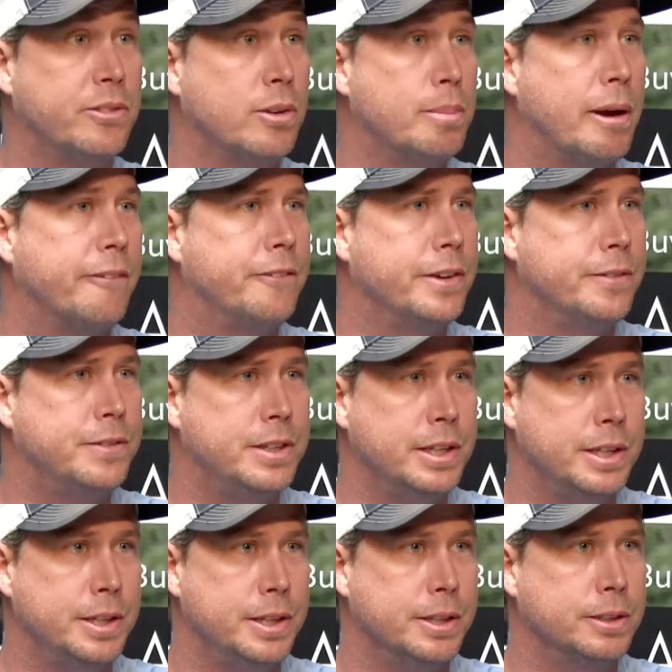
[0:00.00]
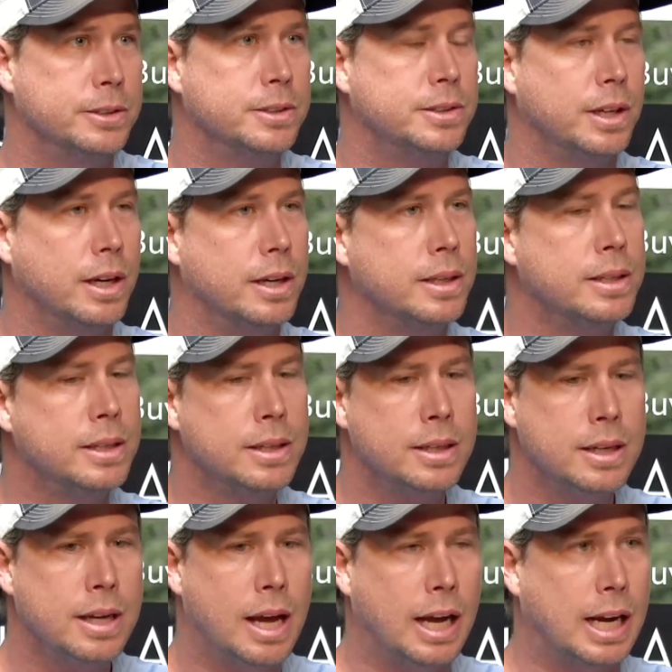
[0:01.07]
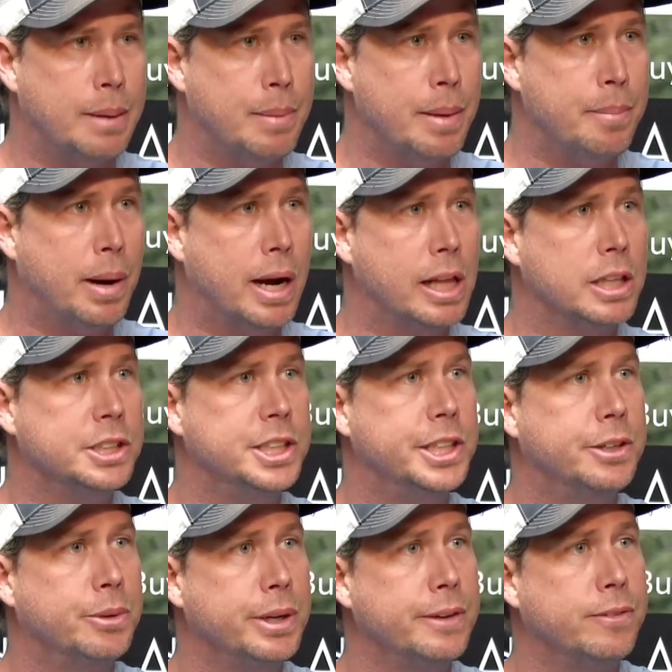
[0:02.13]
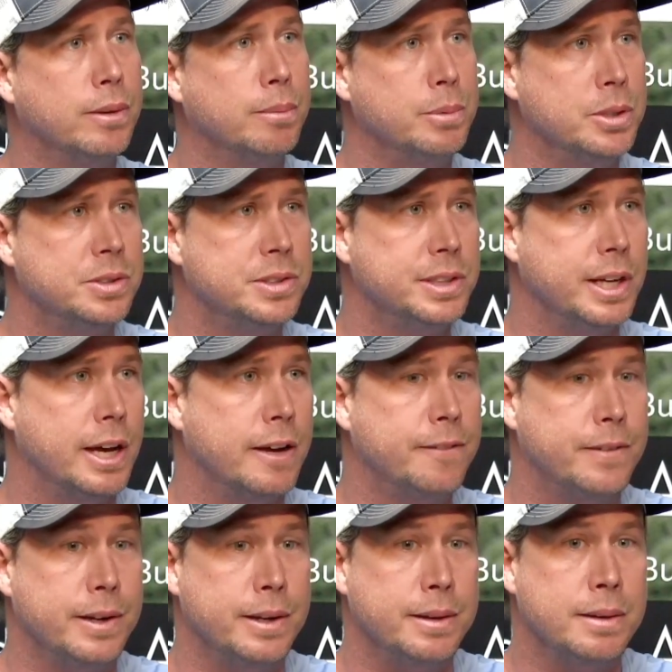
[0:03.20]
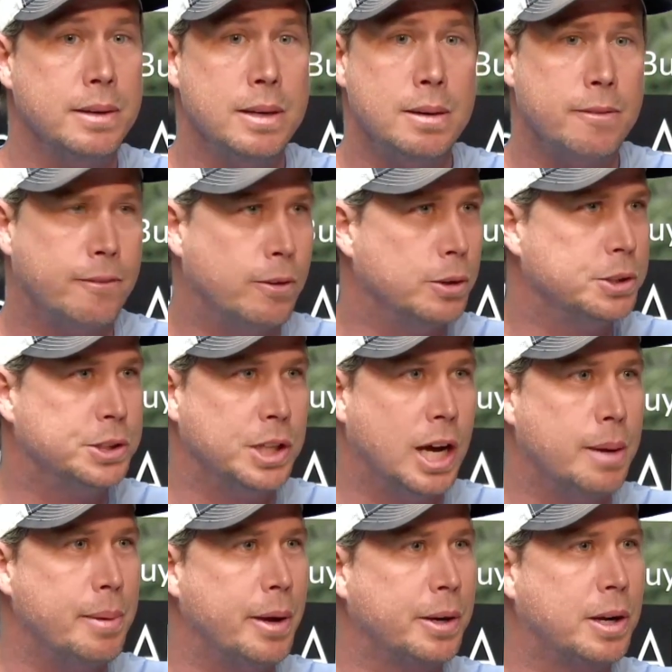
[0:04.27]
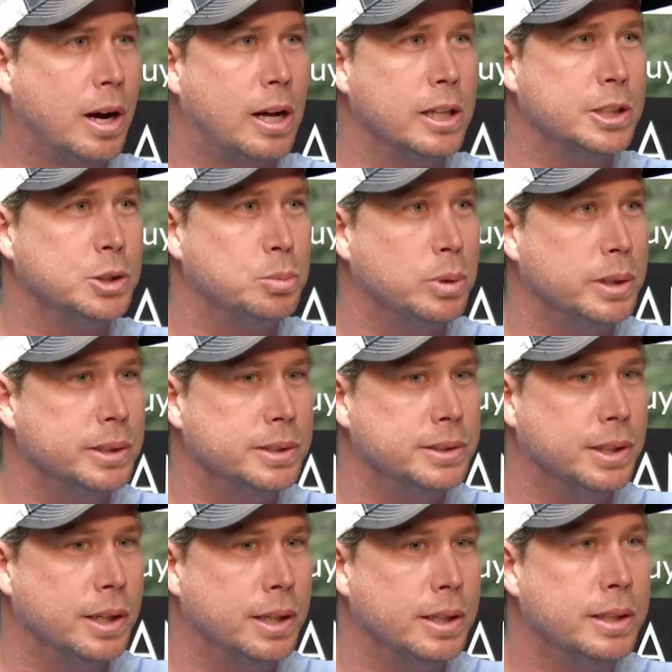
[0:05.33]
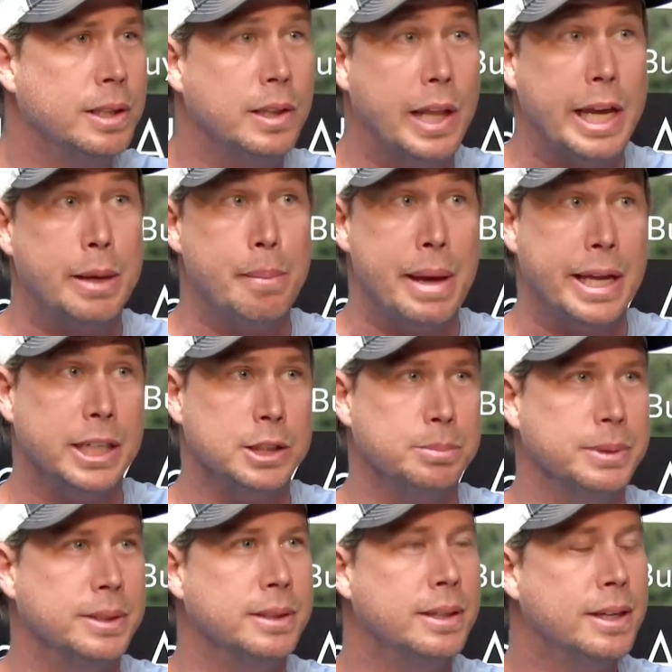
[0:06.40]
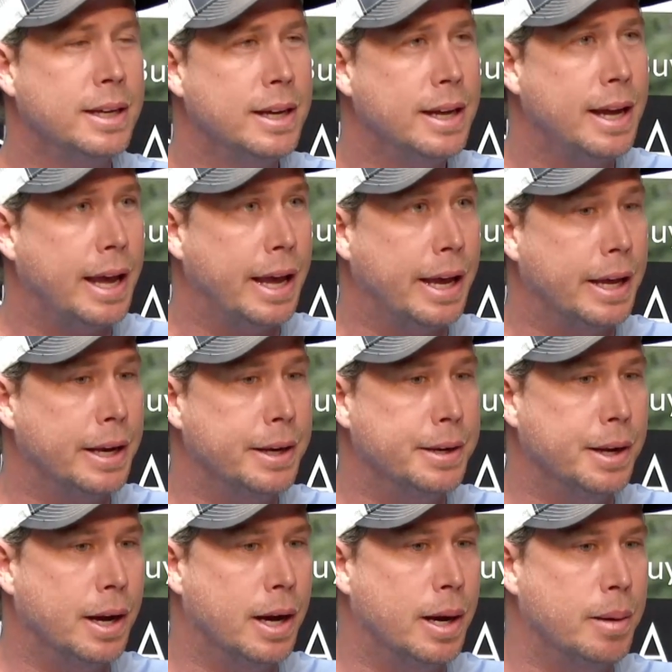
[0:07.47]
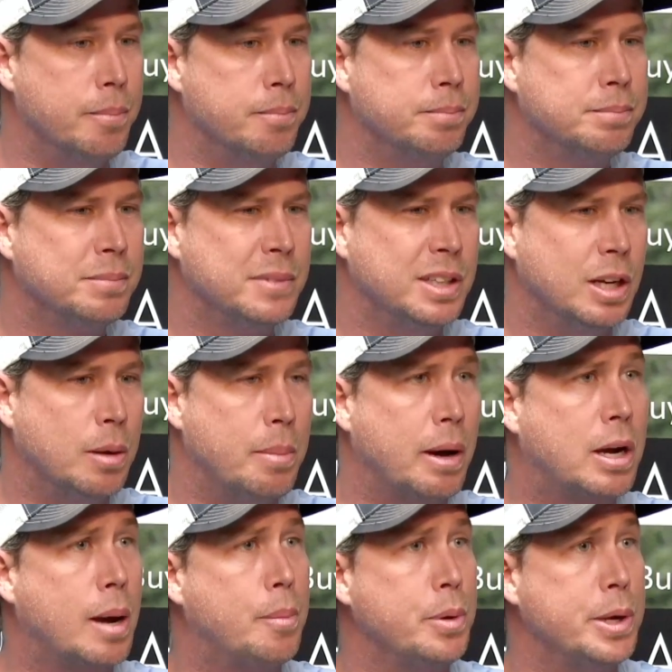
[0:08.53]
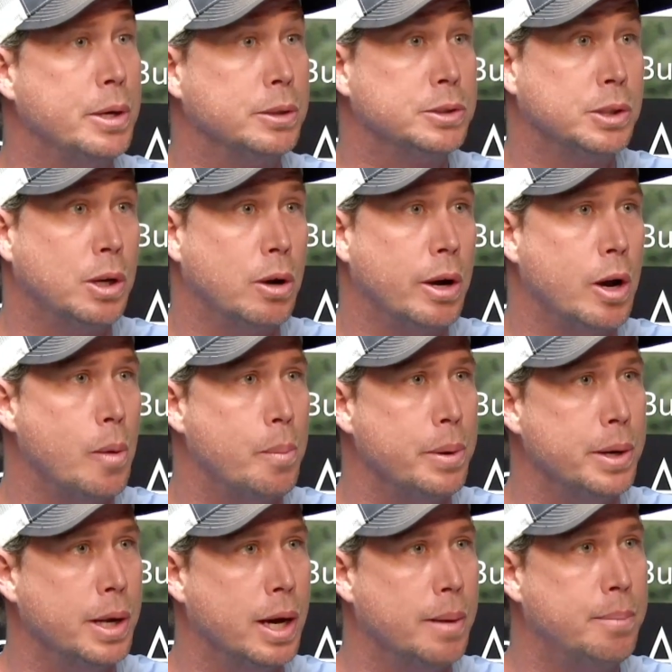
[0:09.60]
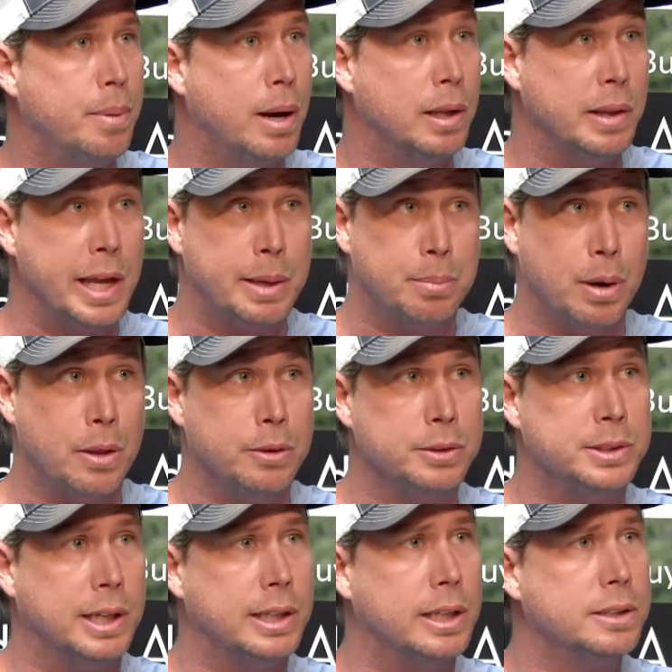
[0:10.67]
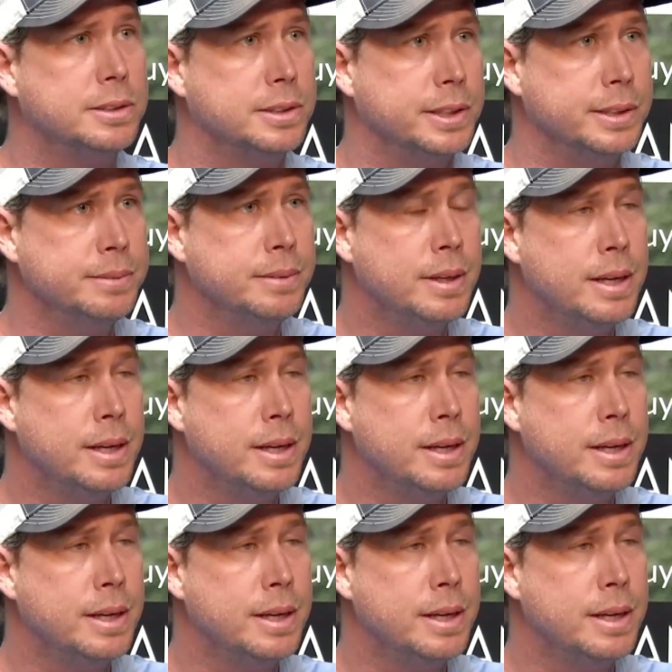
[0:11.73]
for about 15 years. Uh, I got my biology degree from UCF, and first job out of college was uh, lake management. Cool. And um, you know, about a couple years ago, I opened up uh, Lake Brothers LLC,